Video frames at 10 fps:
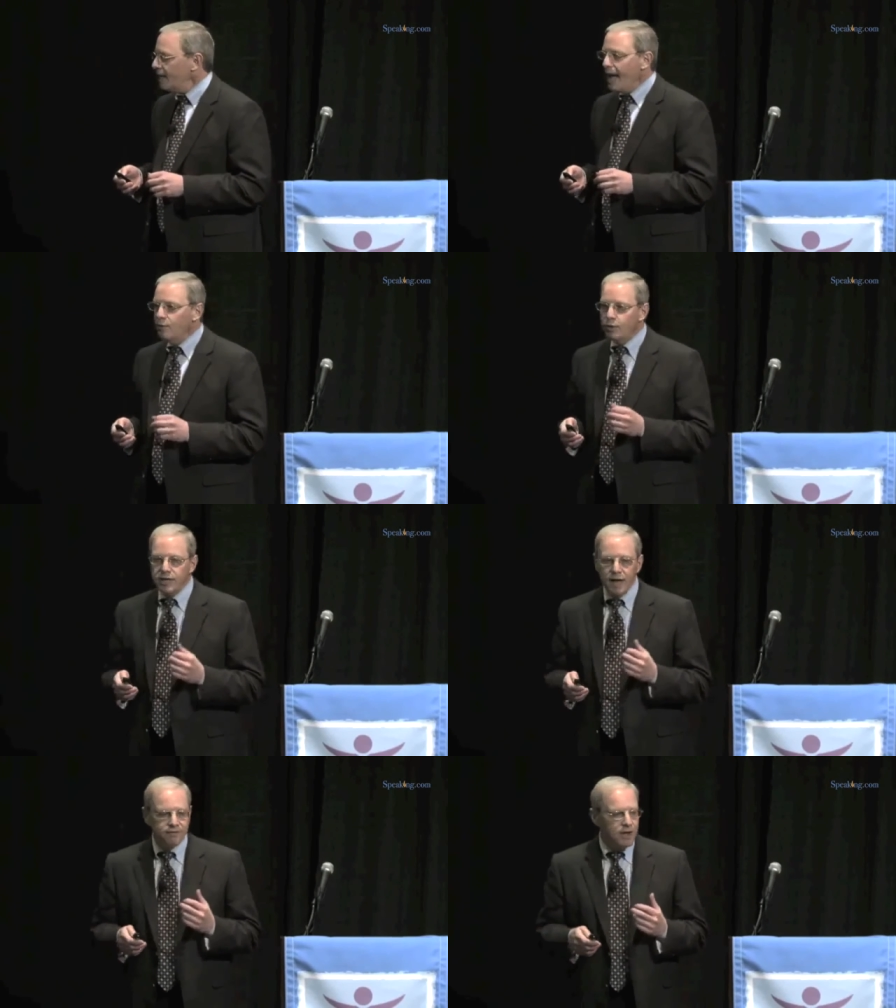And we
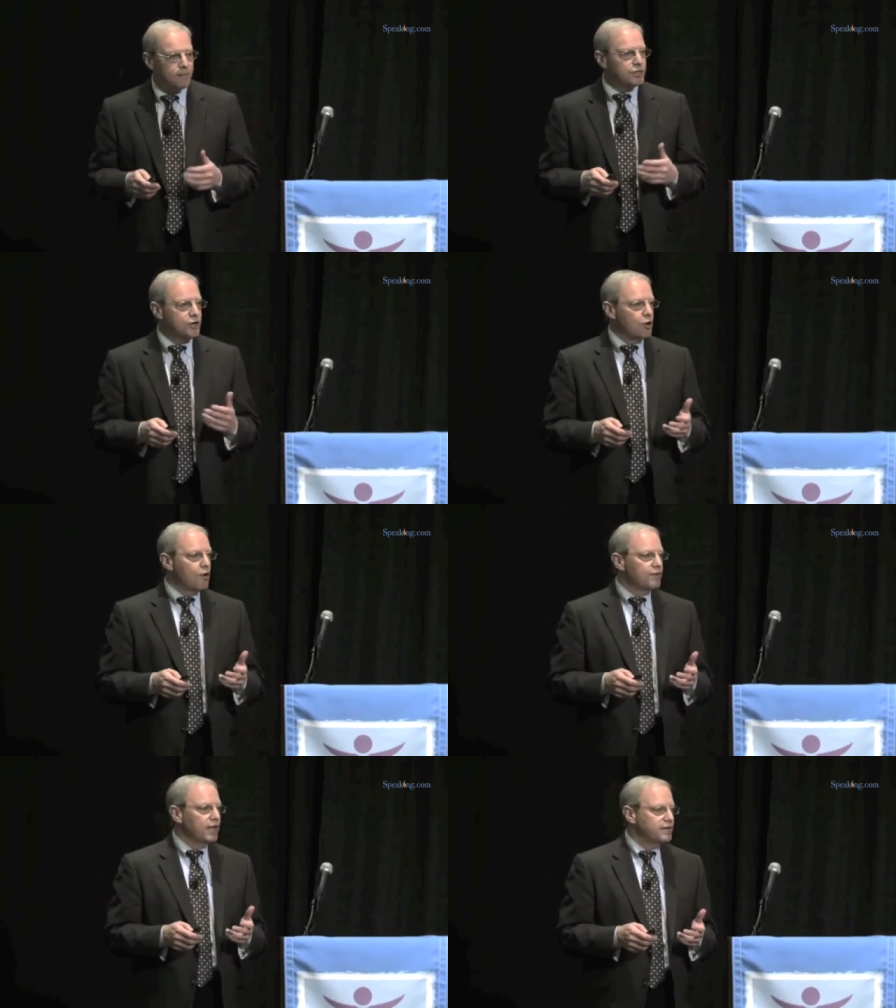have come to know
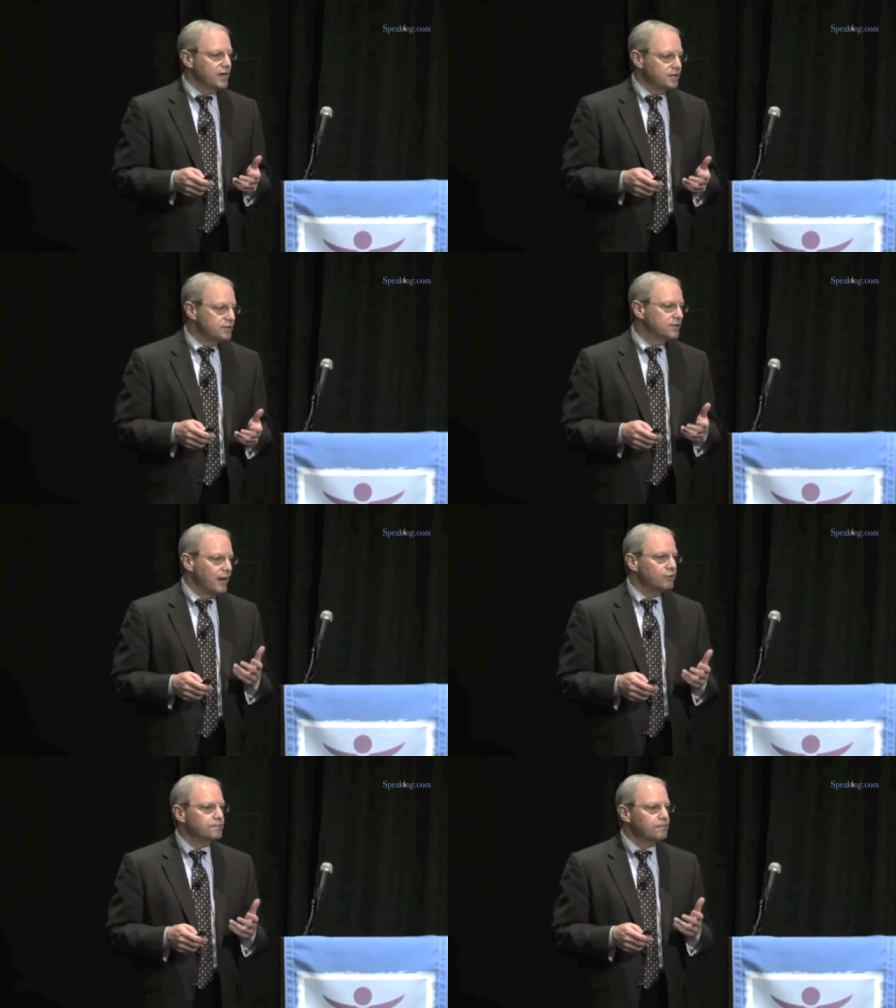over the last 10 years that
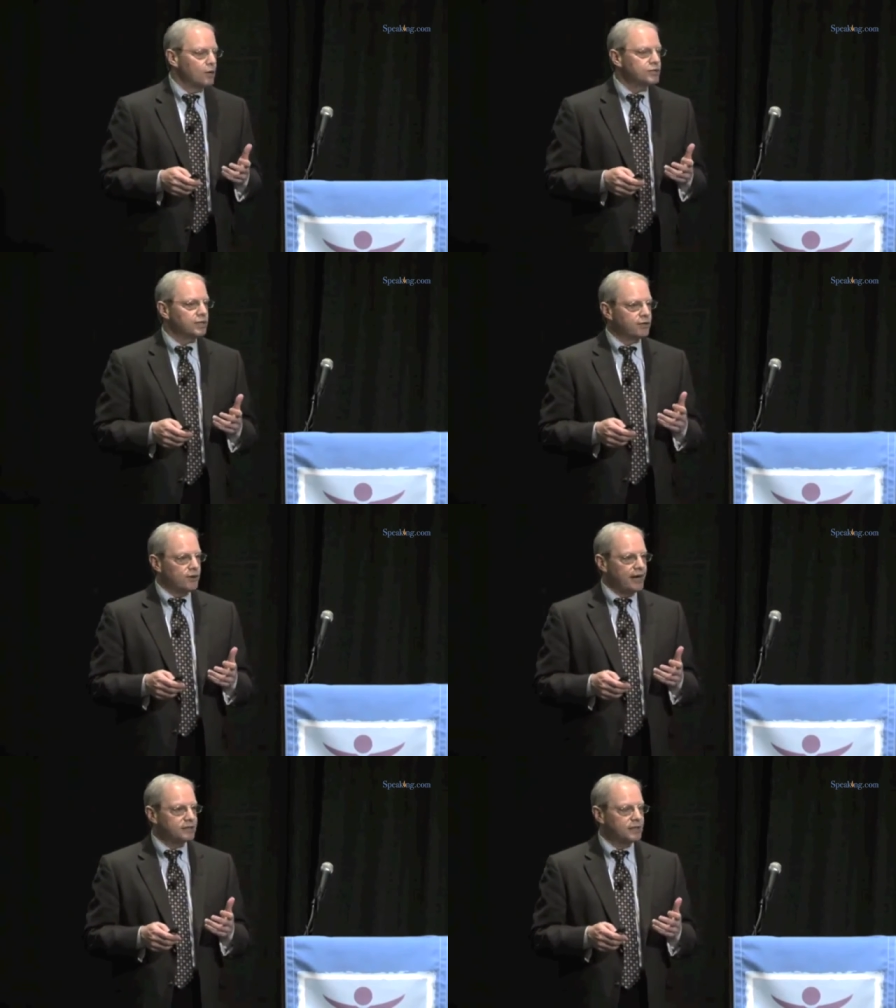that was mostly
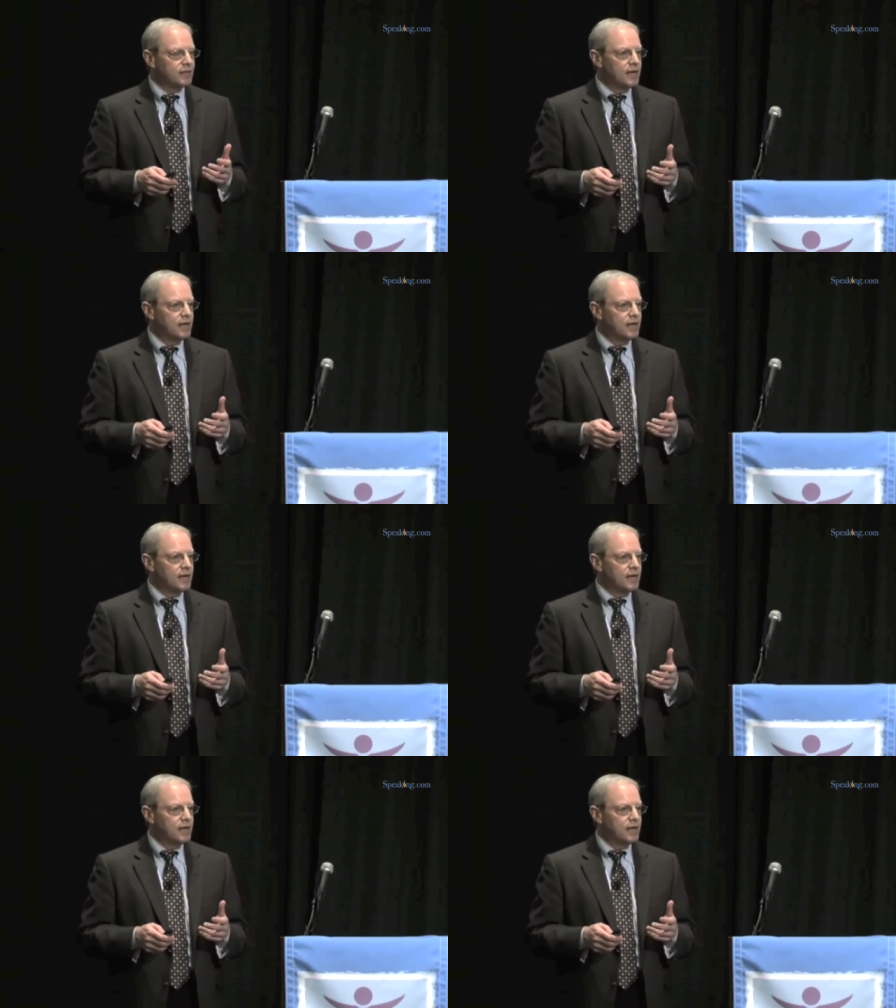correct.